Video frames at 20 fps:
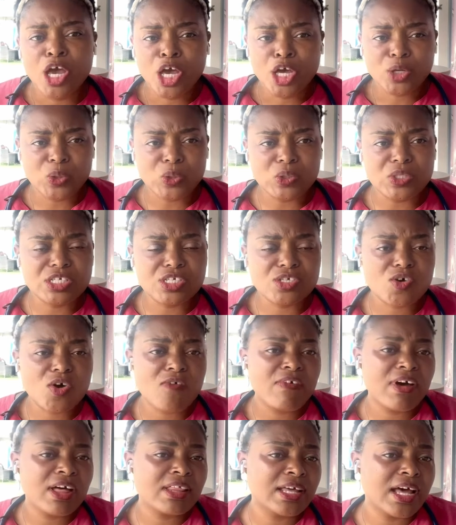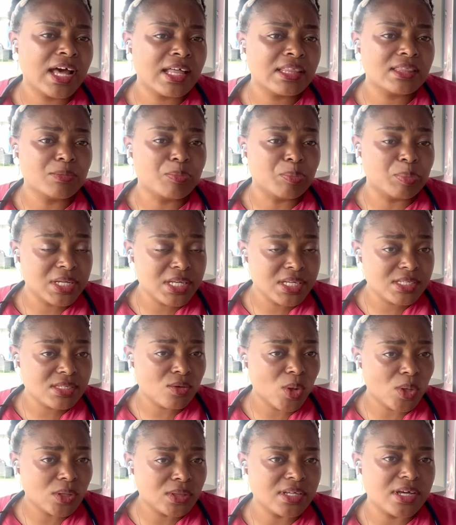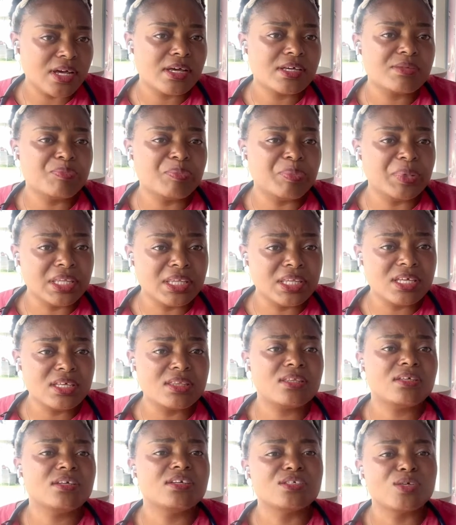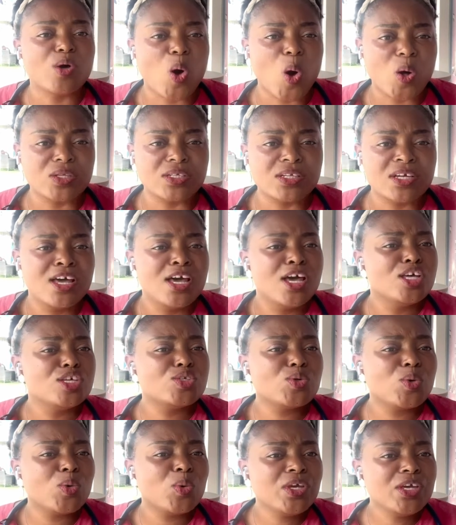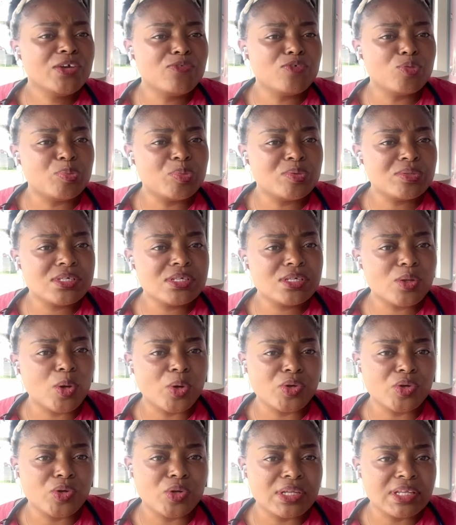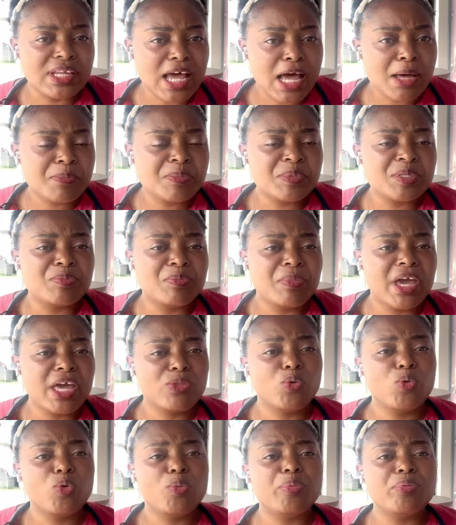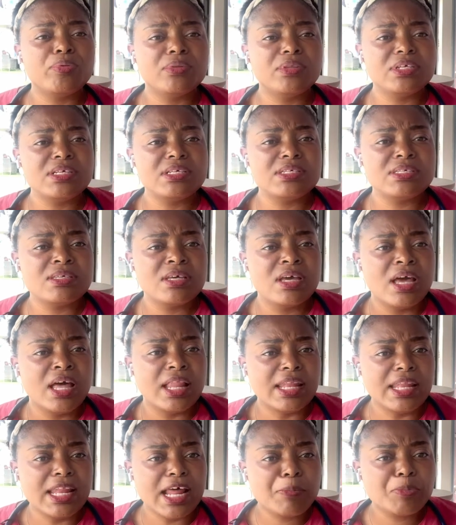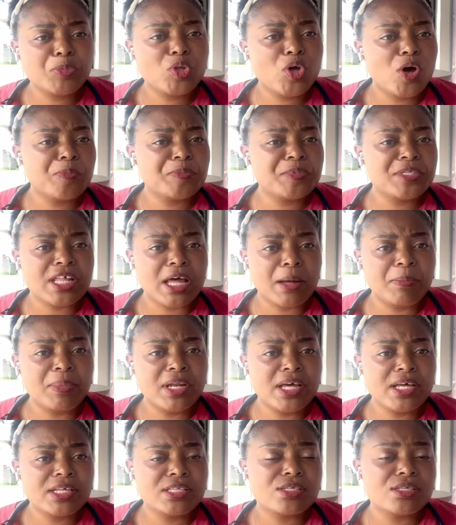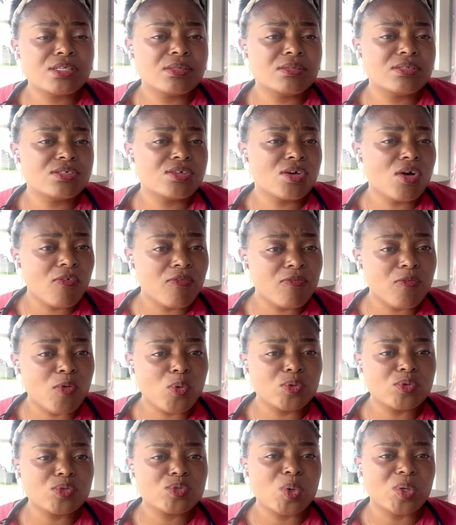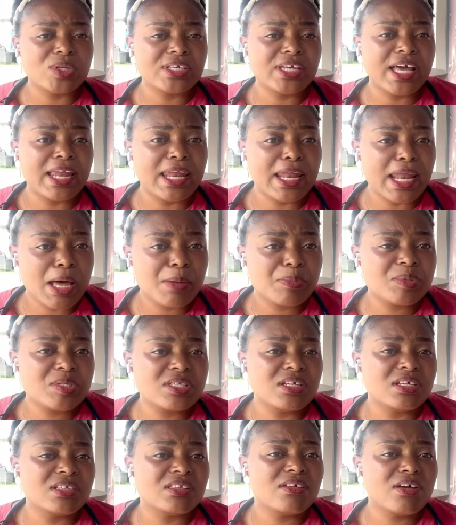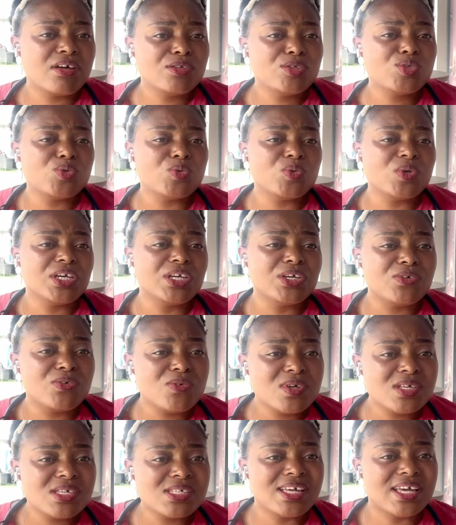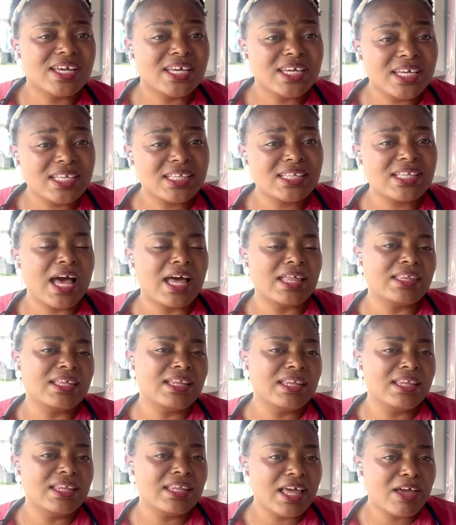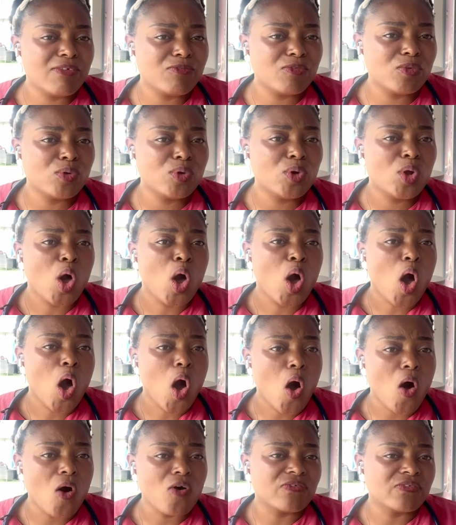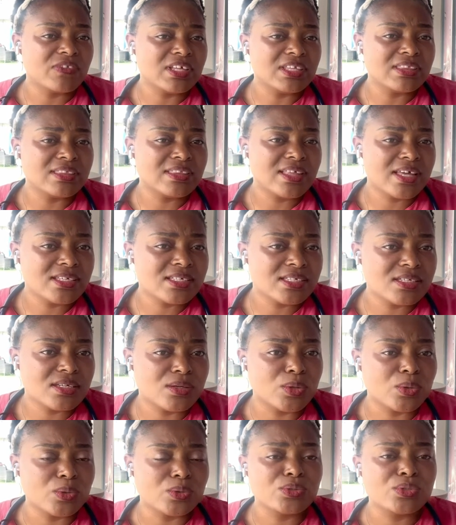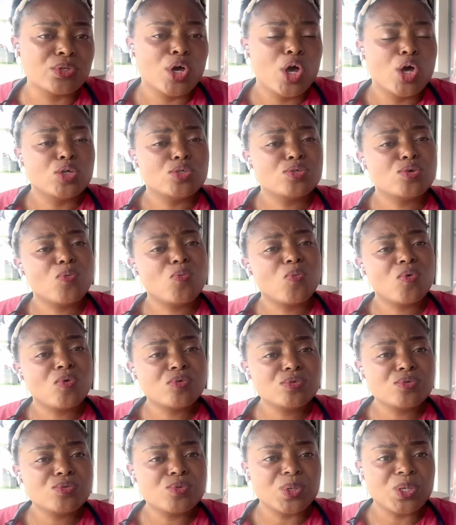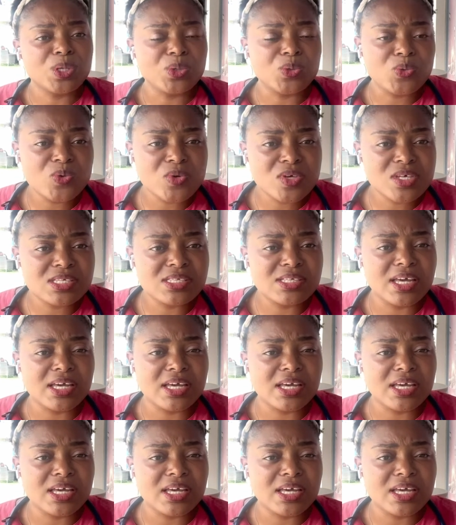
you discover that the place under beneath is hot. So if you put it on your laps, men who put these laptops, tablets, cell phones on their laps, they tend to increase the heat at the level of the testicles. So once you increase the